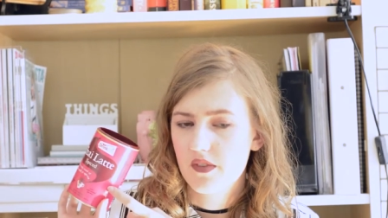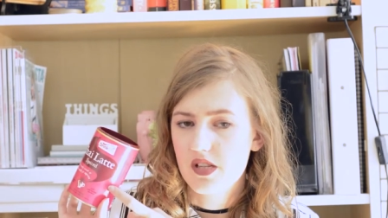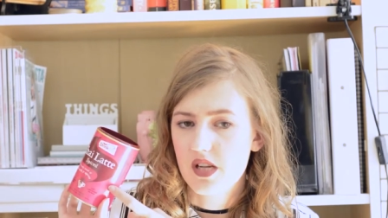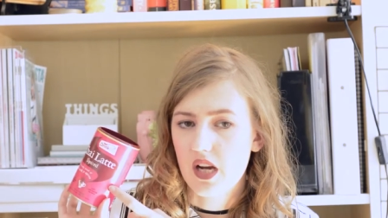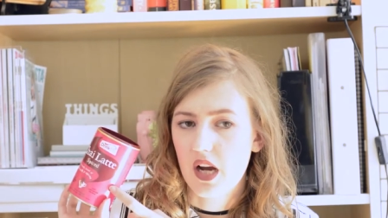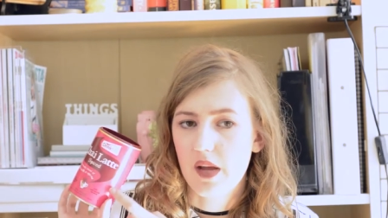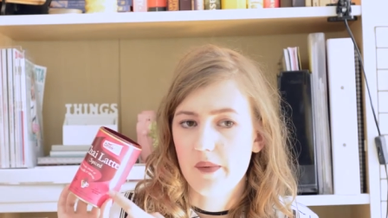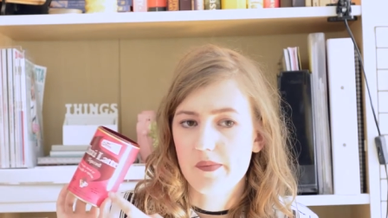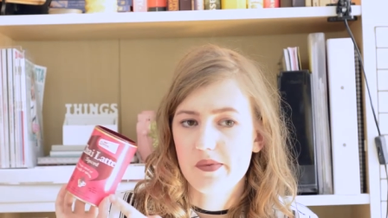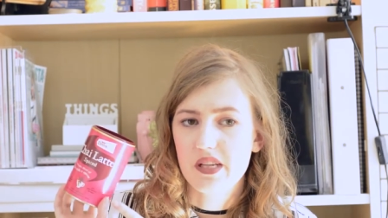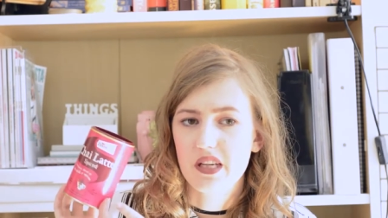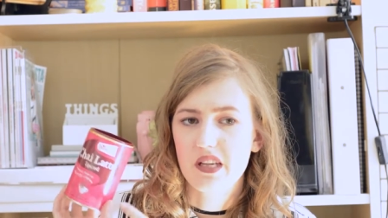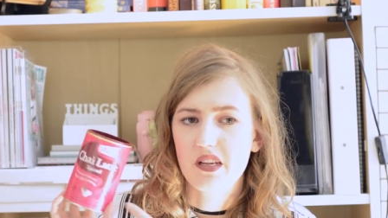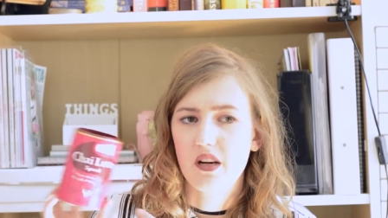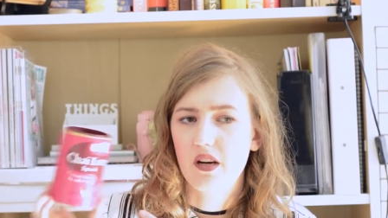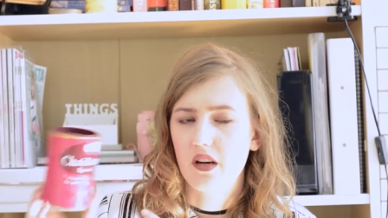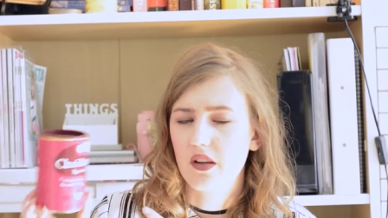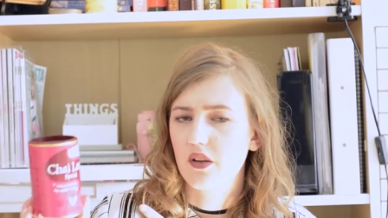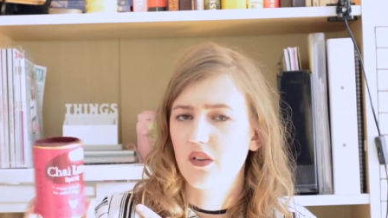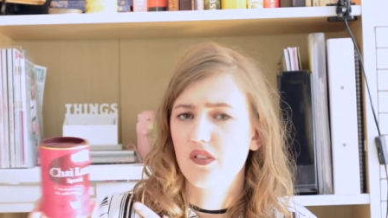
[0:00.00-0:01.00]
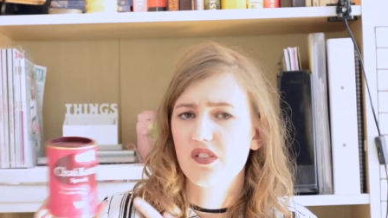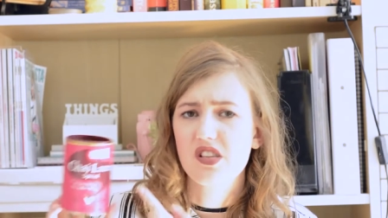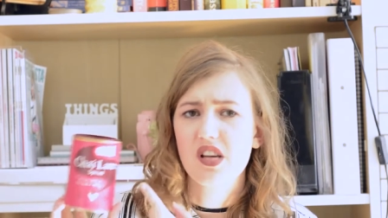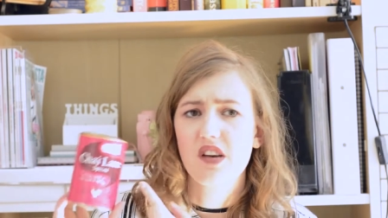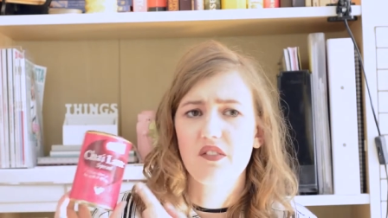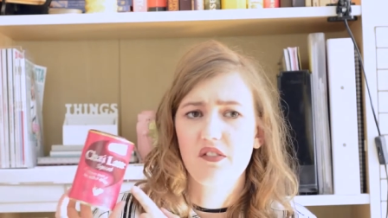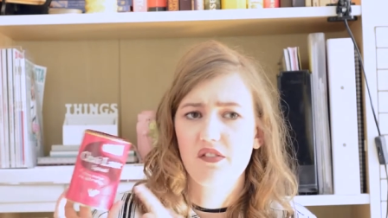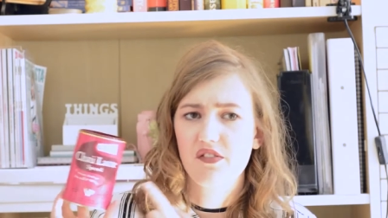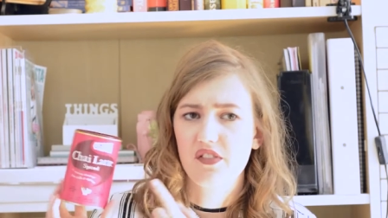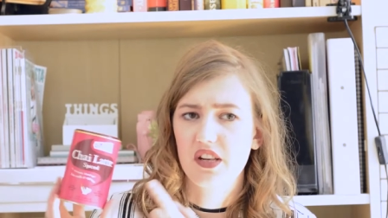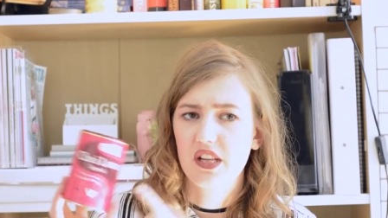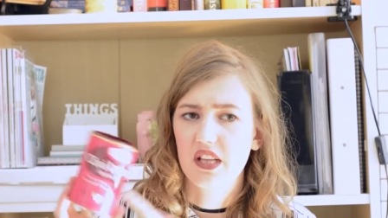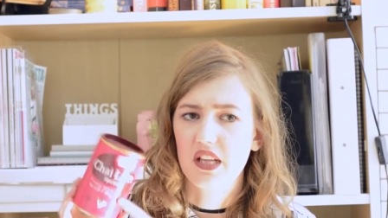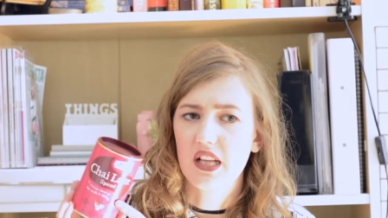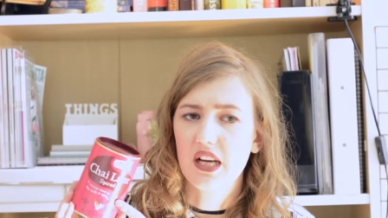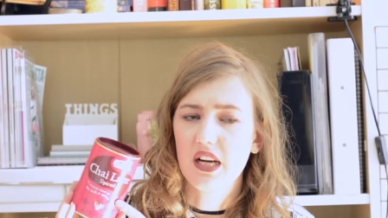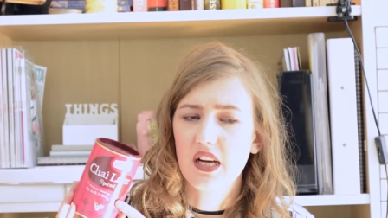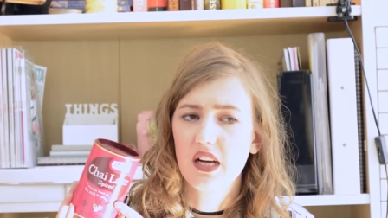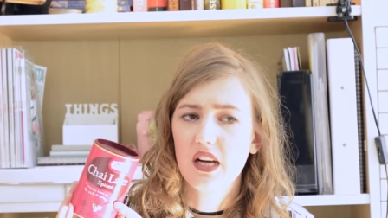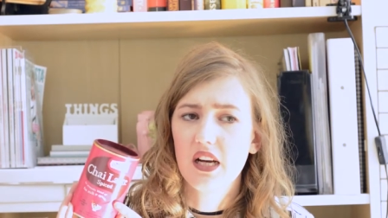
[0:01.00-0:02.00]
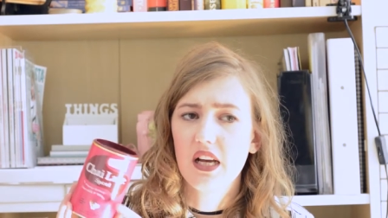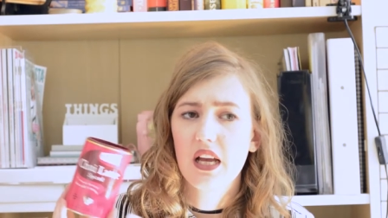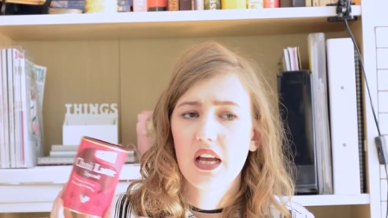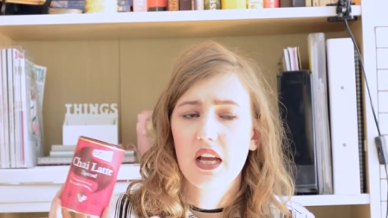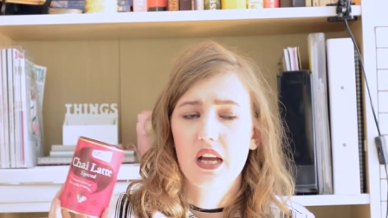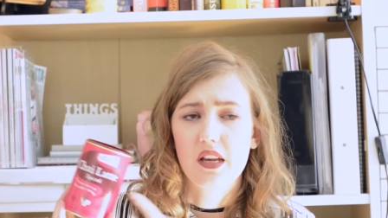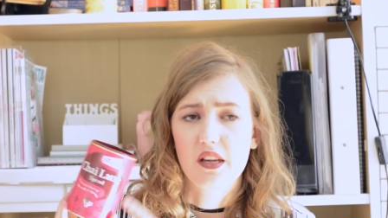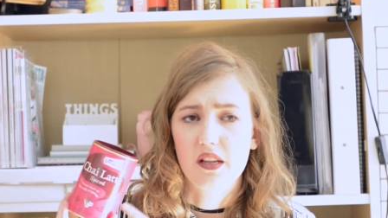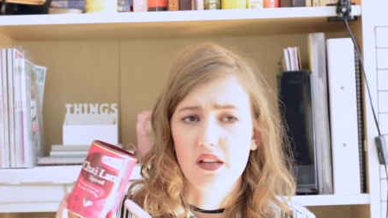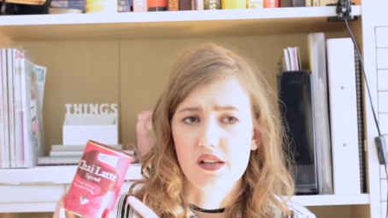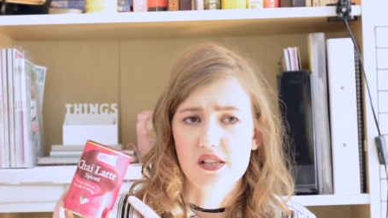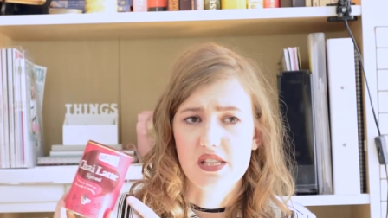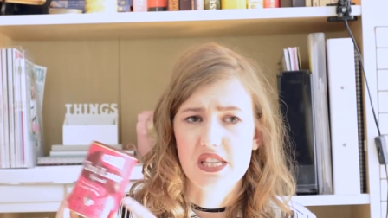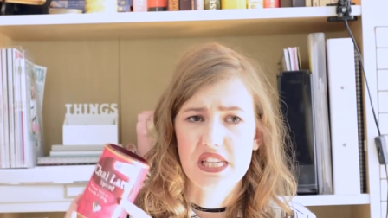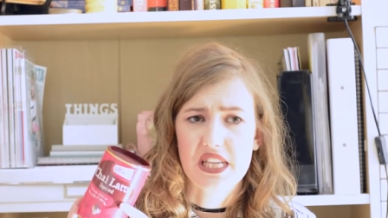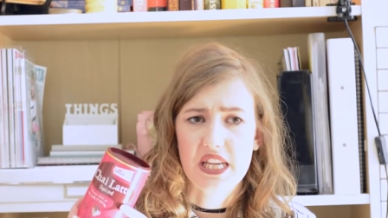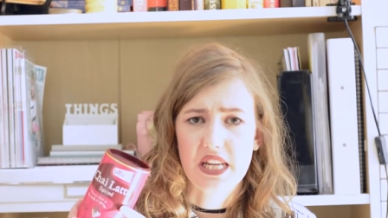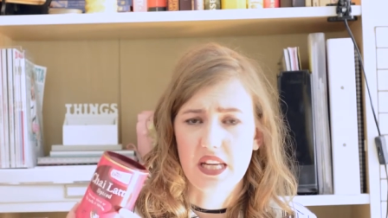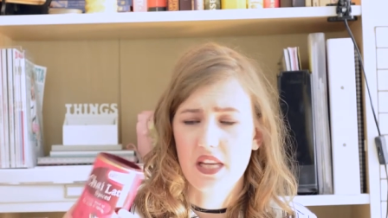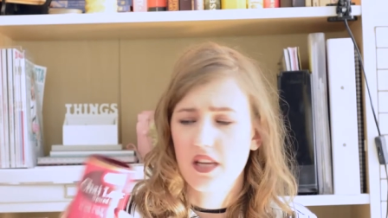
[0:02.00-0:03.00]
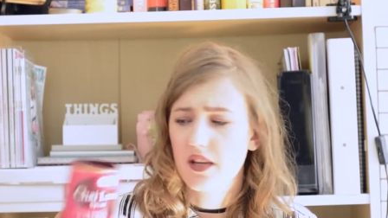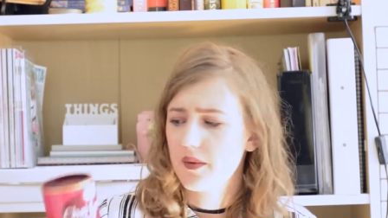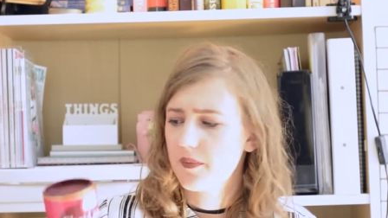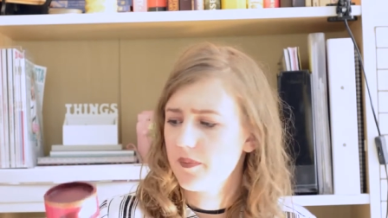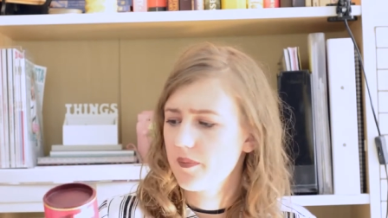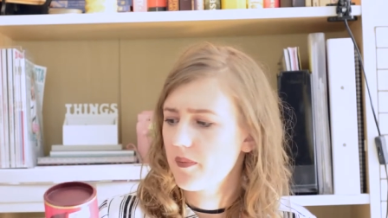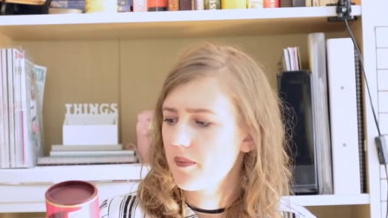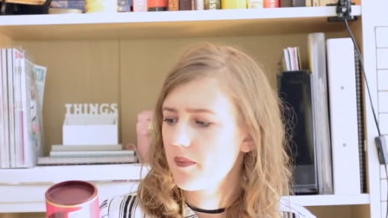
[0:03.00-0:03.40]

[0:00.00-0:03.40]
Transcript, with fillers: types. Uh, you also have a vanilla, uh, skinny.